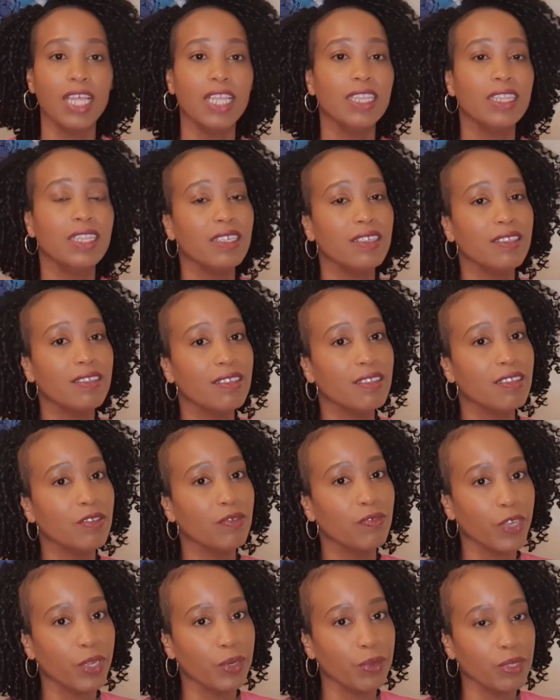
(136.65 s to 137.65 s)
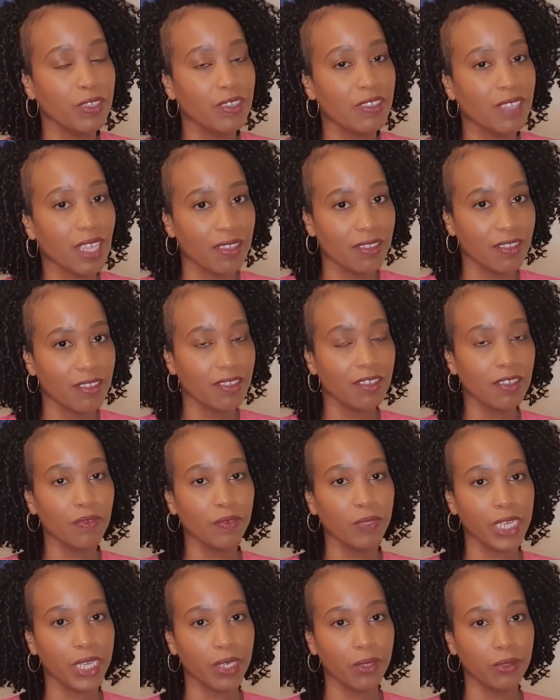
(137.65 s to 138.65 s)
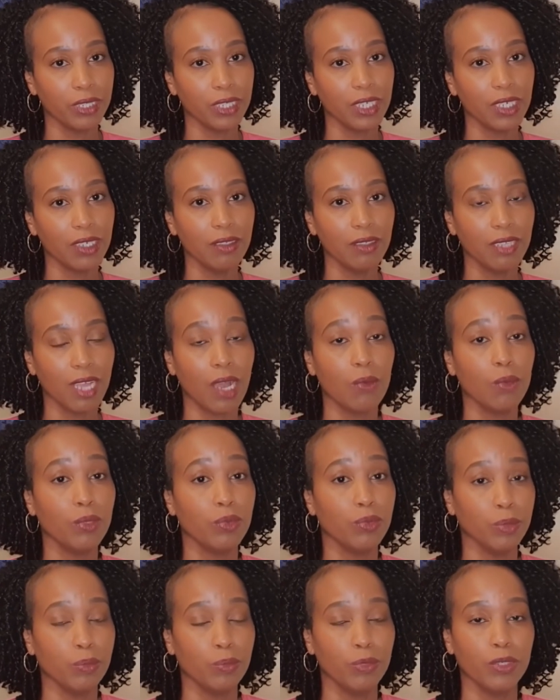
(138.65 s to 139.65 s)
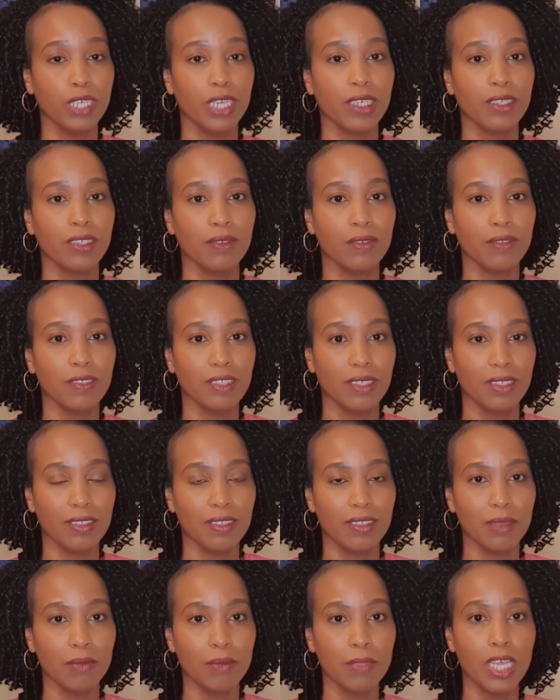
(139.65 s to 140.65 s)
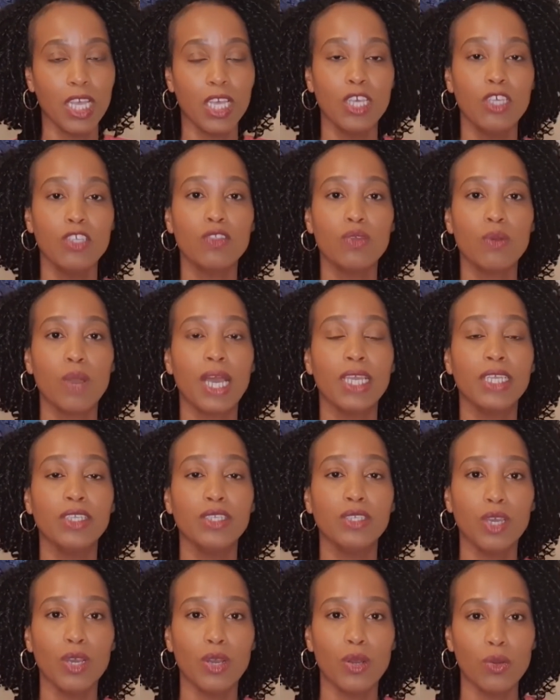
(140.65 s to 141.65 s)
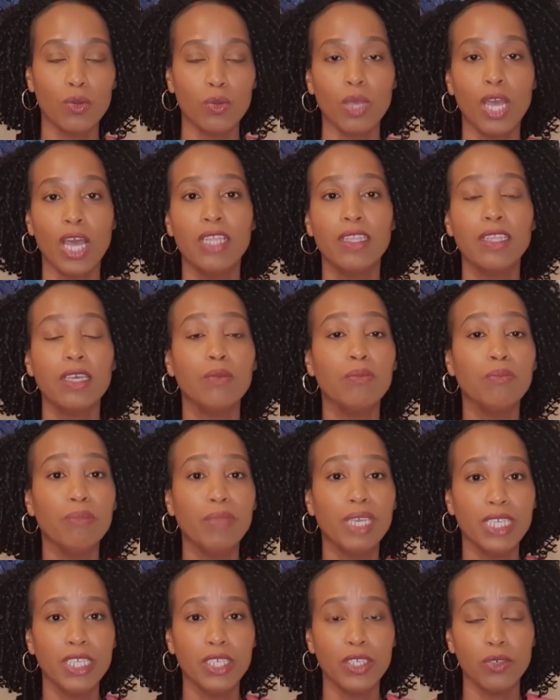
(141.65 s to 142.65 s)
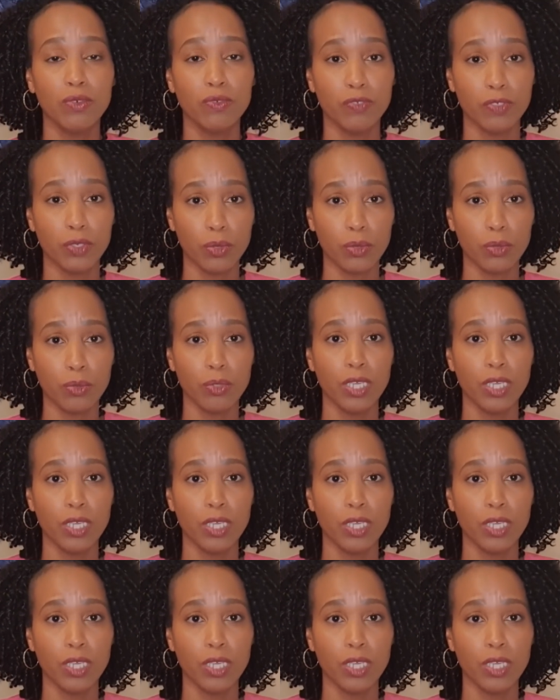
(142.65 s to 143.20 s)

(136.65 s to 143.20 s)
This is a very sensitive area, our reproductive system. So I know that many of you